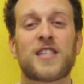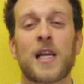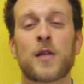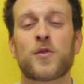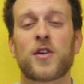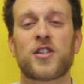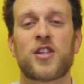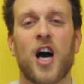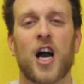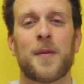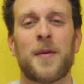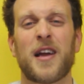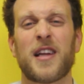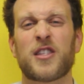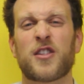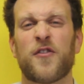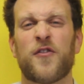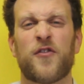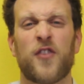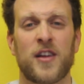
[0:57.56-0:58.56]
stance we're going to talk about
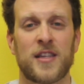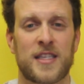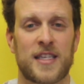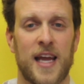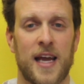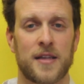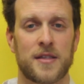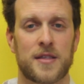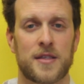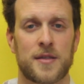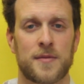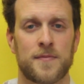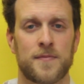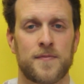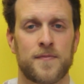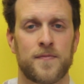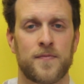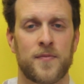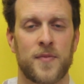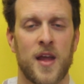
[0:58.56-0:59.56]
is the front stance.
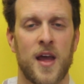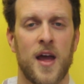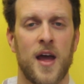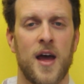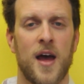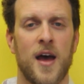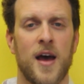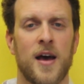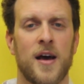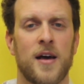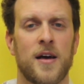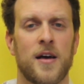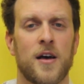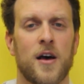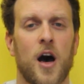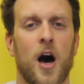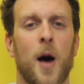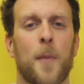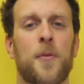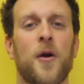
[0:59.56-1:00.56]

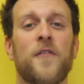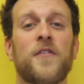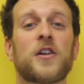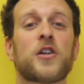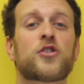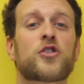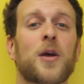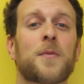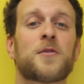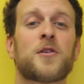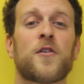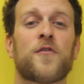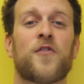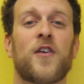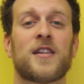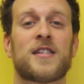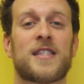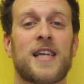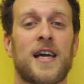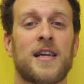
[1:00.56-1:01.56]
A perfect description of the
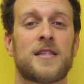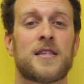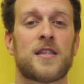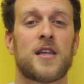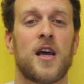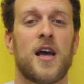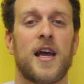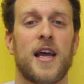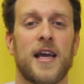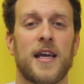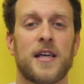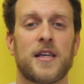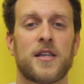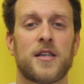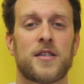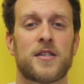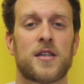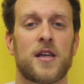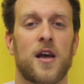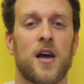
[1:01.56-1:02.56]
front stance
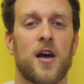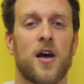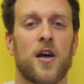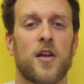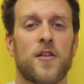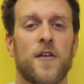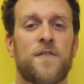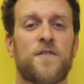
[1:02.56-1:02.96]
is the